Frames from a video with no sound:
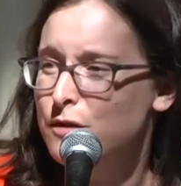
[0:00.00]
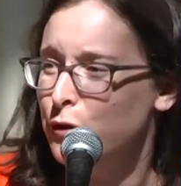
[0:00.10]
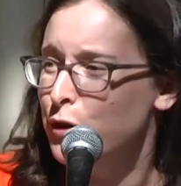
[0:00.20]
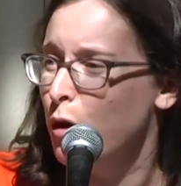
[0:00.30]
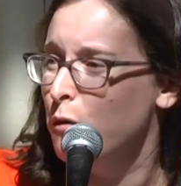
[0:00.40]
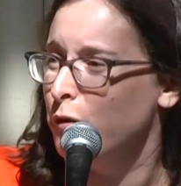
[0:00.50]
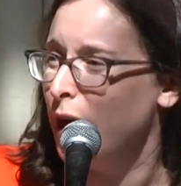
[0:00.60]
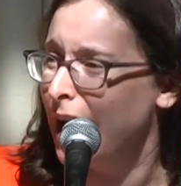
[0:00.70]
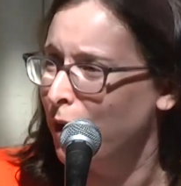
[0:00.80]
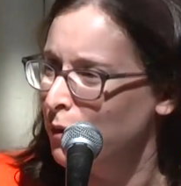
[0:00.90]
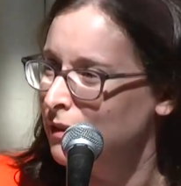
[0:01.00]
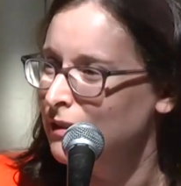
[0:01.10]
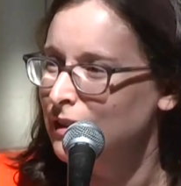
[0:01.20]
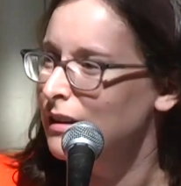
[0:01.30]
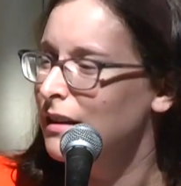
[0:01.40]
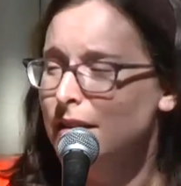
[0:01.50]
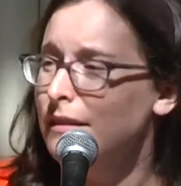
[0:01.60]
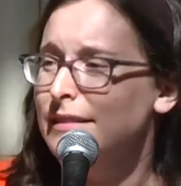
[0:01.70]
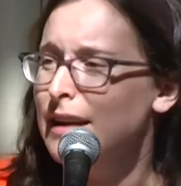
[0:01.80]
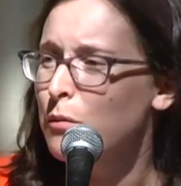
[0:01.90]
for no, for how.
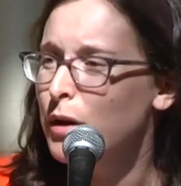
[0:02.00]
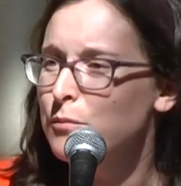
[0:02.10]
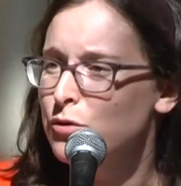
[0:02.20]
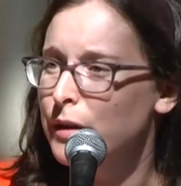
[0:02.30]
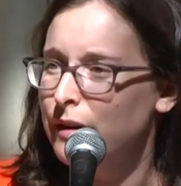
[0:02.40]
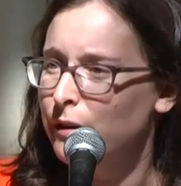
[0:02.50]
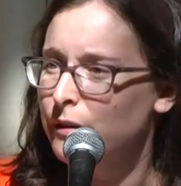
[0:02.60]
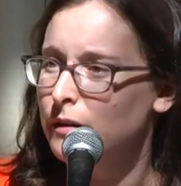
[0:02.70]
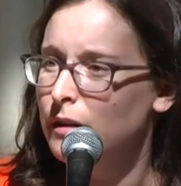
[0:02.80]
That's not what I'm doing here.